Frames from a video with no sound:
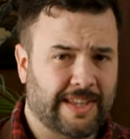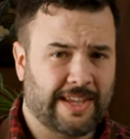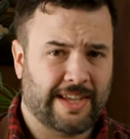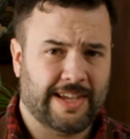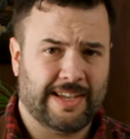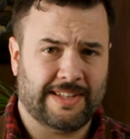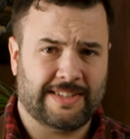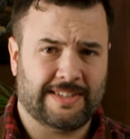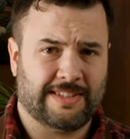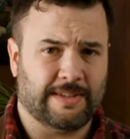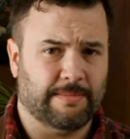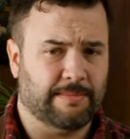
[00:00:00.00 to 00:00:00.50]

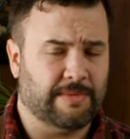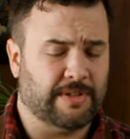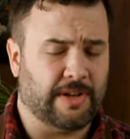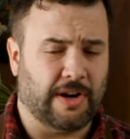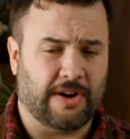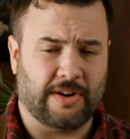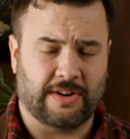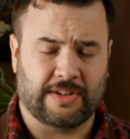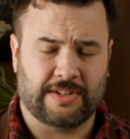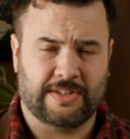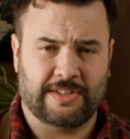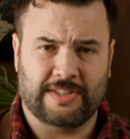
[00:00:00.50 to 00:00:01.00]
It's some
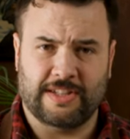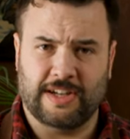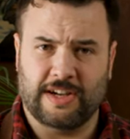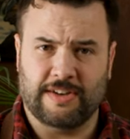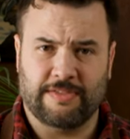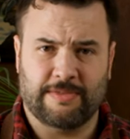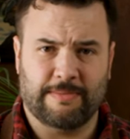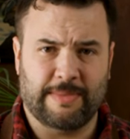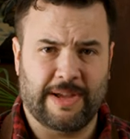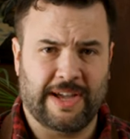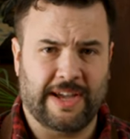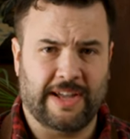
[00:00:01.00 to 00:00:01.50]
dark stuff,
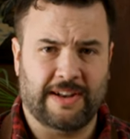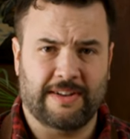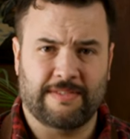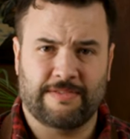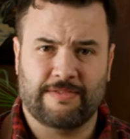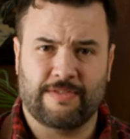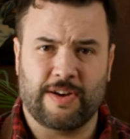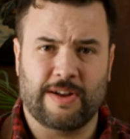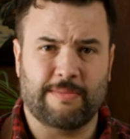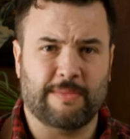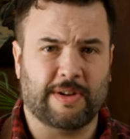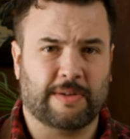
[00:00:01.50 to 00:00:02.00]
man.
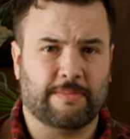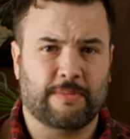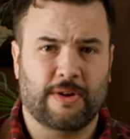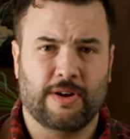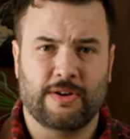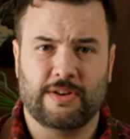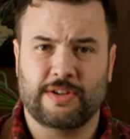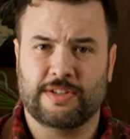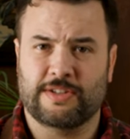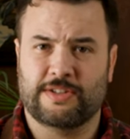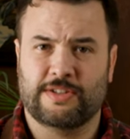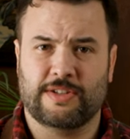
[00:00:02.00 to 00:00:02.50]
Fred
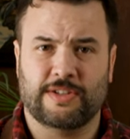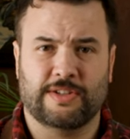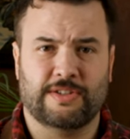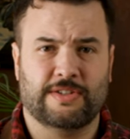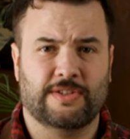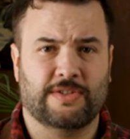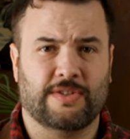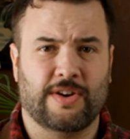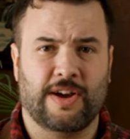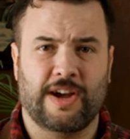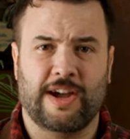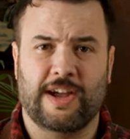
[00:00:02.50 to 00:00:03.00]
McMurray's
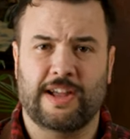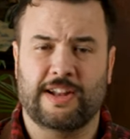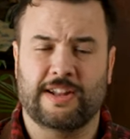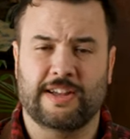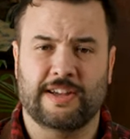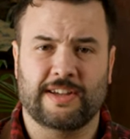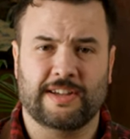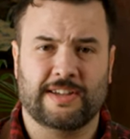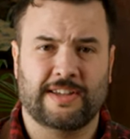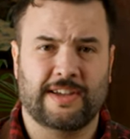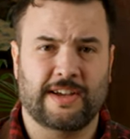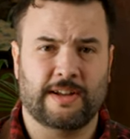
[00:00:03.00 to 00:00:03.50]
just trying to
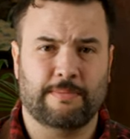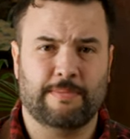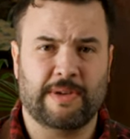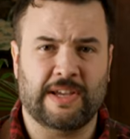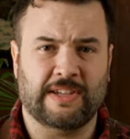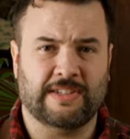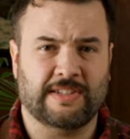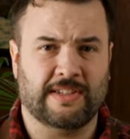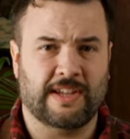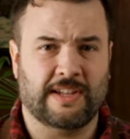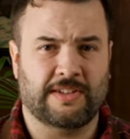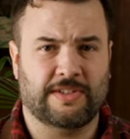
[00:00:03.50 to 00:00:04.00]
get a
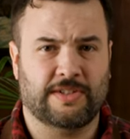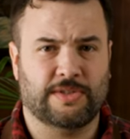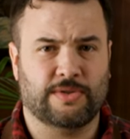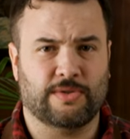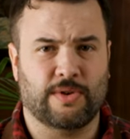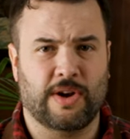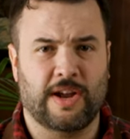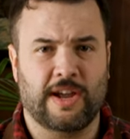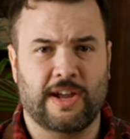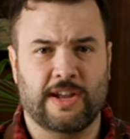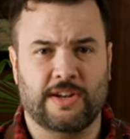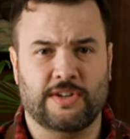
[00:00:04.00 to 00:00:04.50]
piece of that
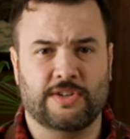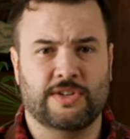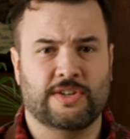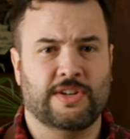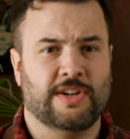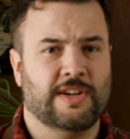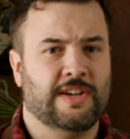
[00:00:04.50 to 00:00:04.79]
strange.